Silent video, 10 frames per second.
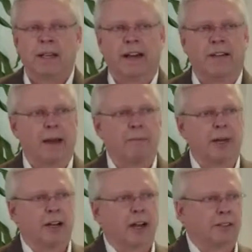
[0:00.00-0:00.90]
Now that
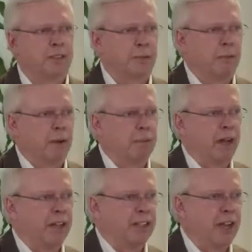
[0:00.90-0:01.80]
may not
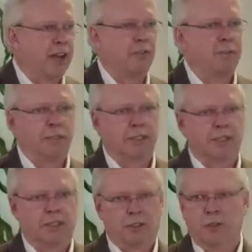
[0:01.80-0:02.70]
apply to every
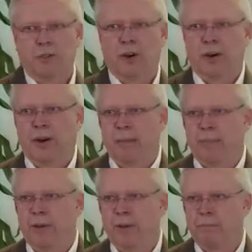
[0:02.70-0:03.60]
business that you know and
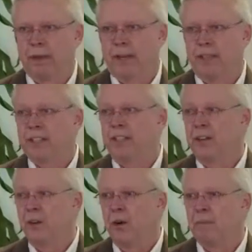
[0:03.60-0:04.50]
operate, but it is the
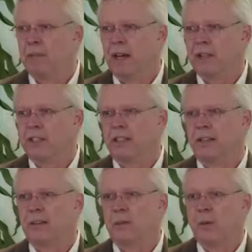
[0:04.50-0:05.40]
norm
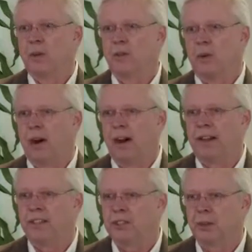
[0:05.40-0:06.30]
largely
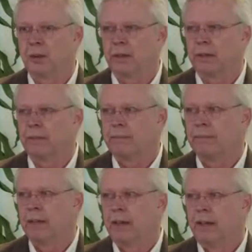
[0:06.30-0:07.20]
worldwide historically.
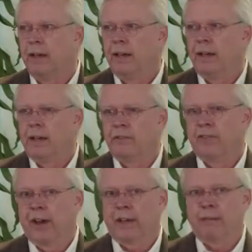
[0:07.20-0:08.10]
In
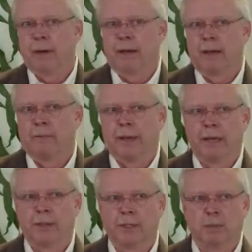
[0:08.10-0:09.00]
fact, my
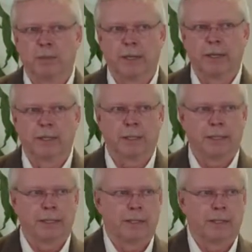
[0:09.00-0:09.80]
Mandarin-speaking son